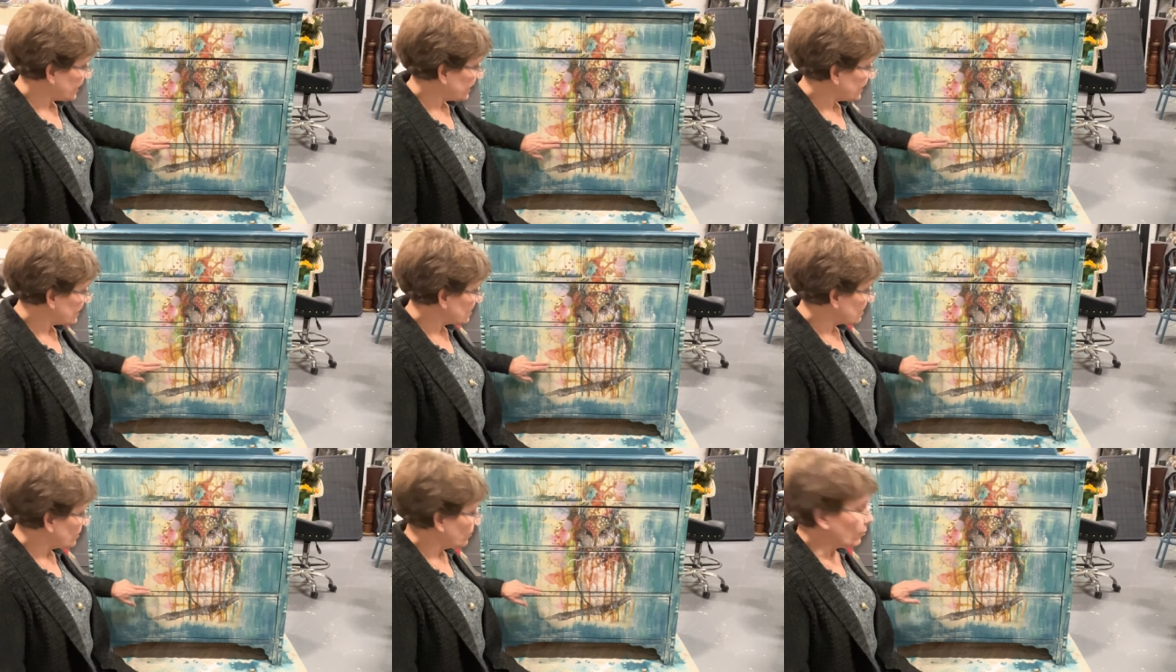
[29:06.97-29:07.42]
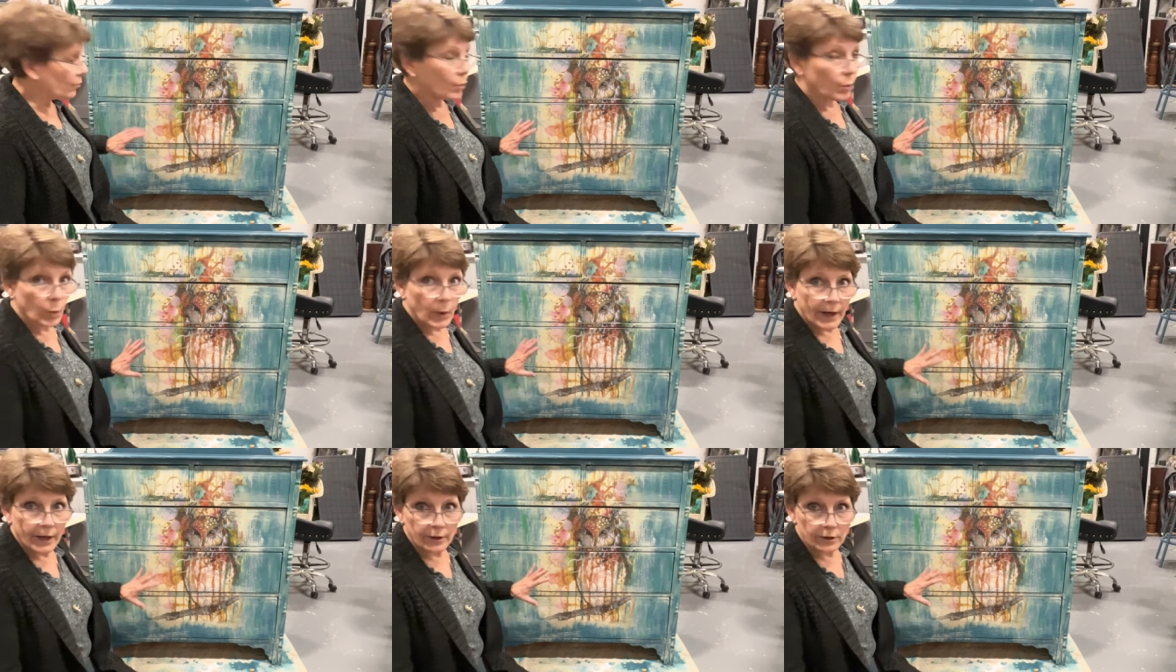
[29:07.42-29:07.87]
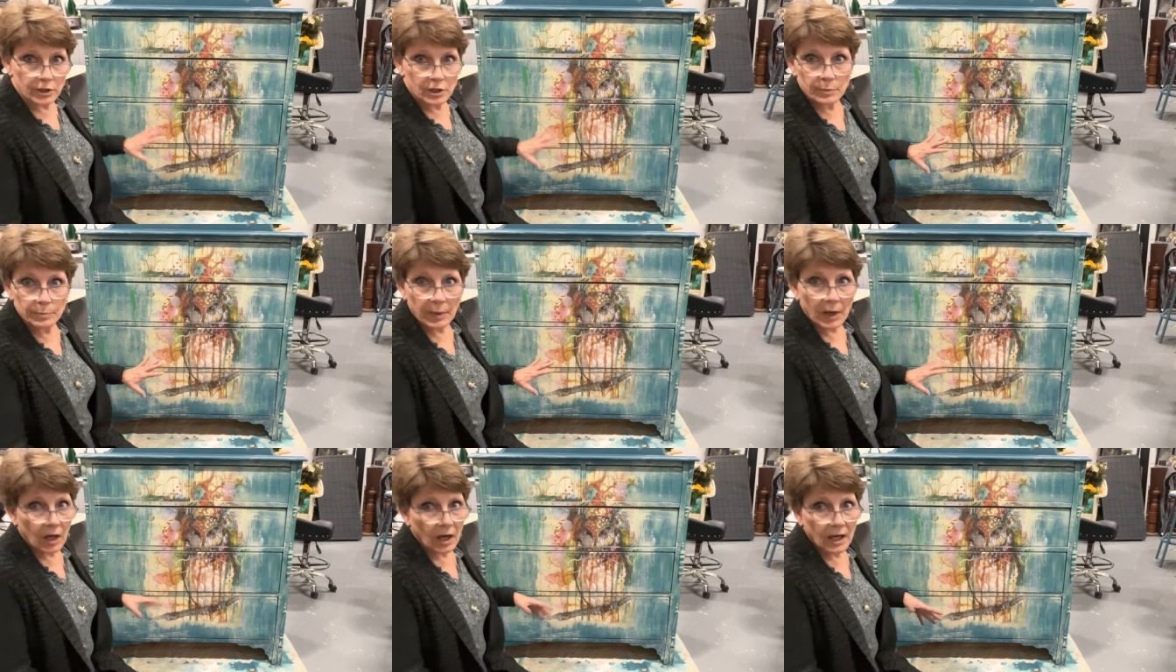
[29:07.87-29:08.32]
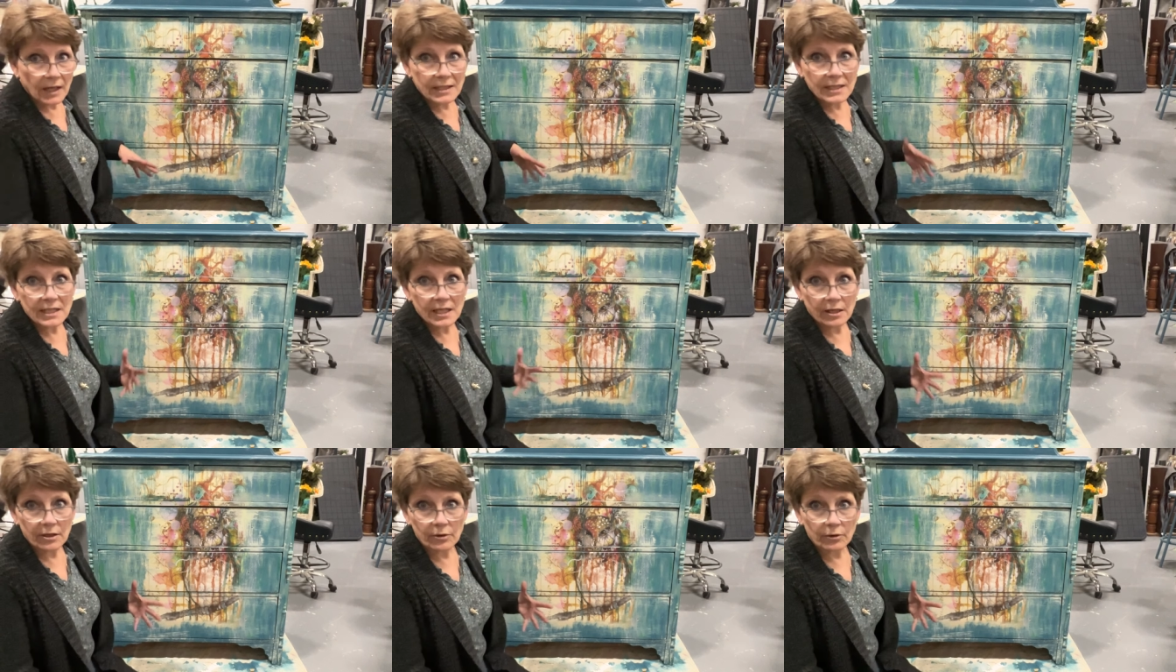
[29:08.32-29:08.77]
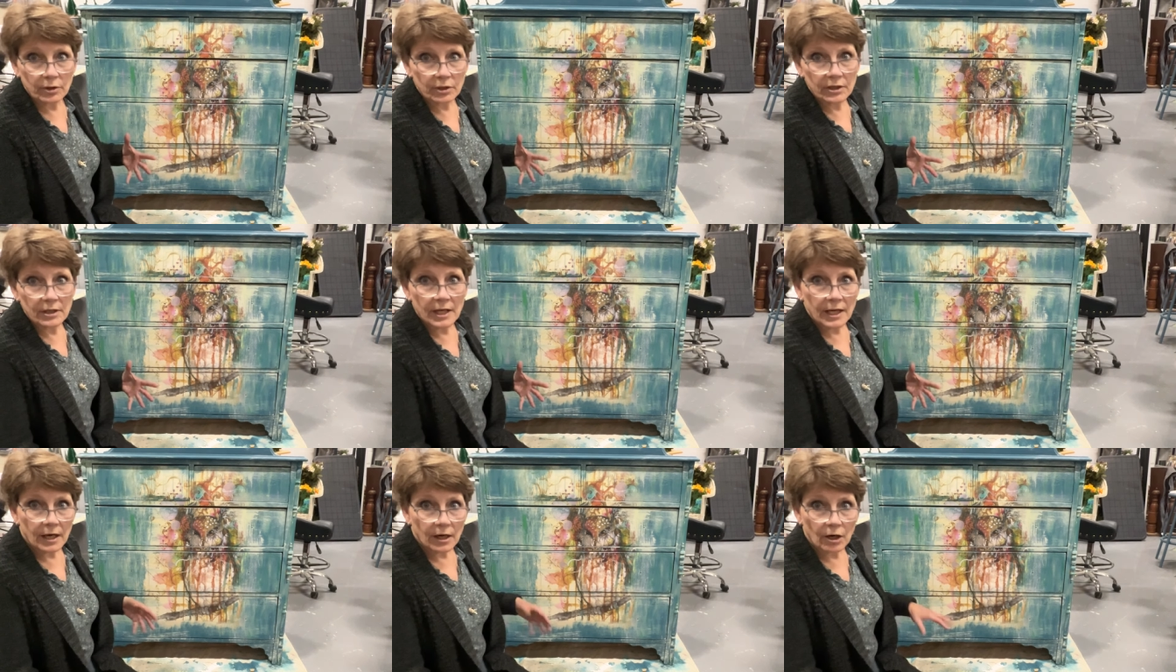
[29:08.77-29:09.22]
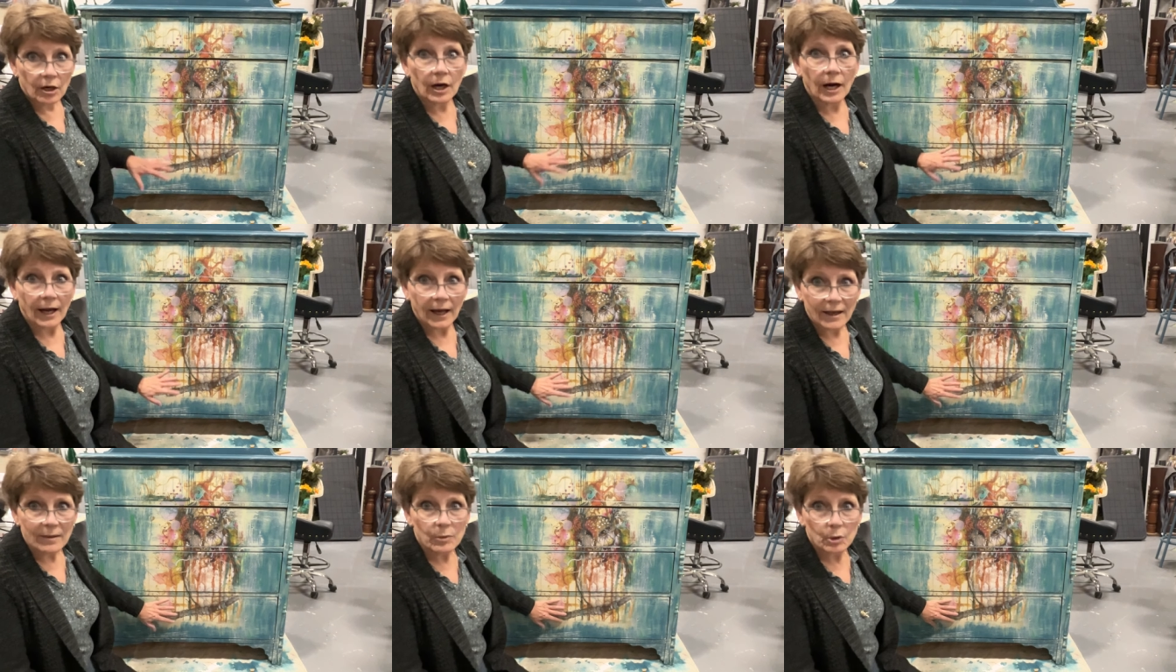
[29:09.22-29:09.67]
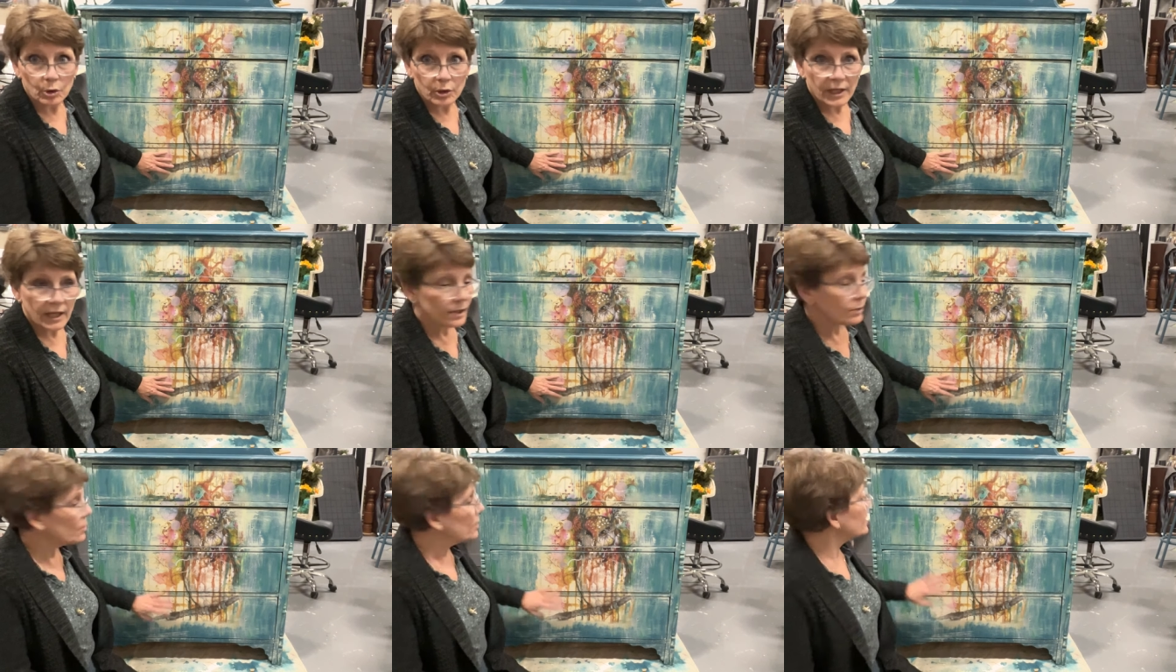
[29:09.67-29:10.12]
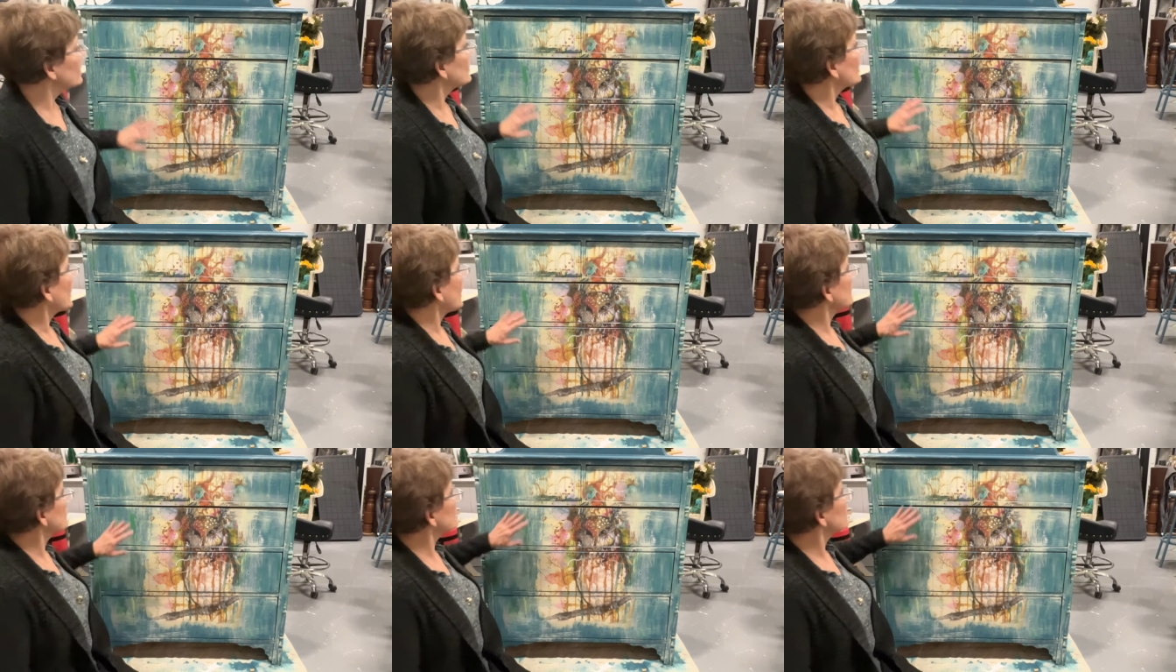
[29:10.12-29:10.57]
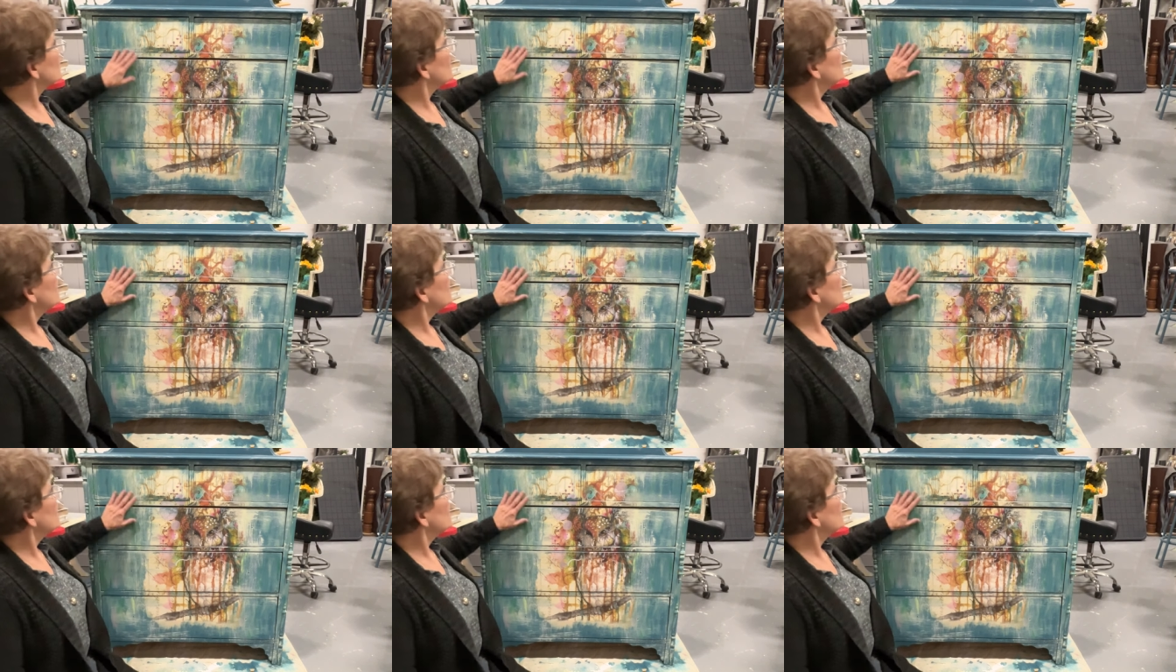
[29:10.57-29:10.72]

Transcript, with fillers: get some wear spots here and there. I'm okay with that.